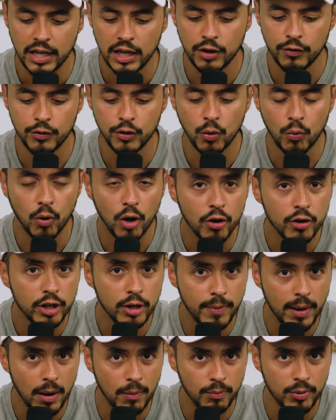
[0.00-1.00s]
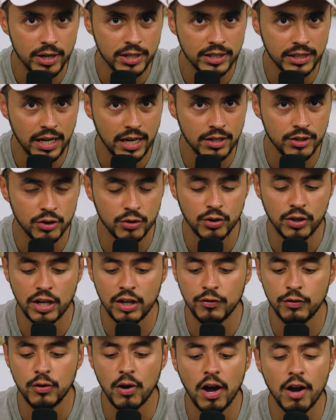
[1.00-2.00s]
if you're worried about breast cancer,
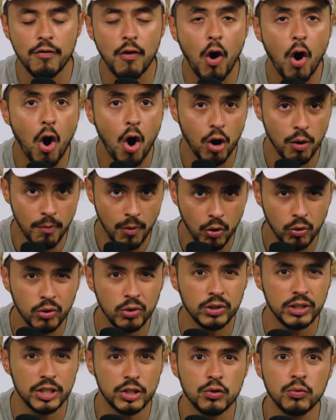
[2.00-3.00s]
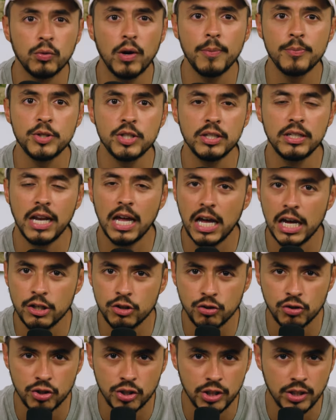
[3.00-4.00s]
if you have hormonal disruption,
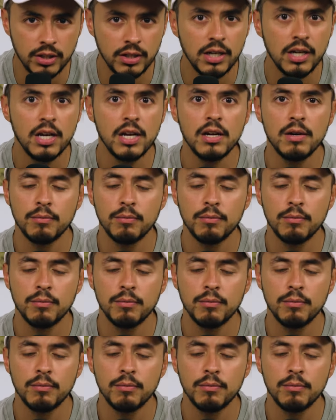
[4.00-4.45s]
estrogen,